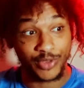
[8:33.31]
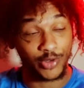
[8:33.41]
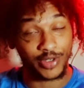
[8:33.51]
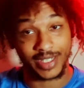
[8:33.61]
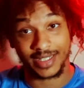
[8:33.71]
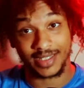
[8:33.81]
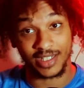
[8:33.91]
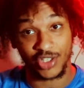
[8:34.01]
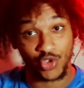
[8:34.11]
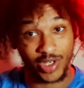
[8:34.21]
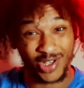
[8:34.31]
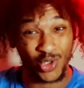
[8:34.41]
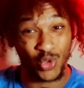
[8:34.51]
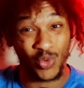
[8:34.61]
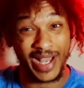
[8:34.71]
going against a striker
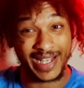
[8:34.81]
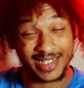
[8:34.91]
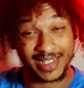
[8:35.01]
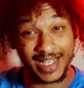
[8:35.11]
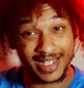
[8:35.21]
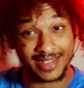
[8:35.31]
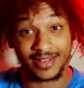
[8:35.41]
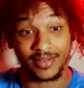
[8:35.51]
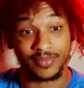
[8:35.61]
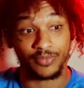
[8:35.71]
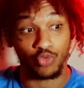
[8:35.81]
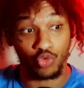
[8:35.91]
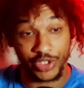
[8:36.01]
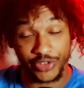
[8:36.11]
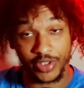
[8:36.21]
who actually has the
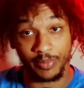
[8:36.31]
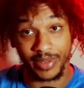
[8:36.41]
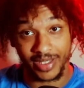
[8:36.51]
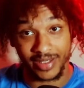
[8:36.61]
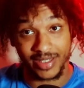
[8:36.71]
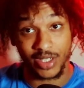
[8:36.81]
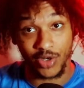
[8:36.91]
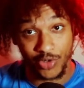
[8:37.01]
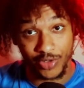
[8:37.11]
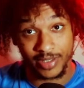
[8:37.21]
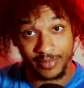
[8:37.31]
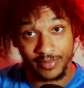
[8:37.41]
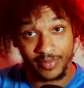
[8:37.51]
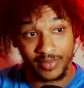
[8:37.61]
real ability to hurt him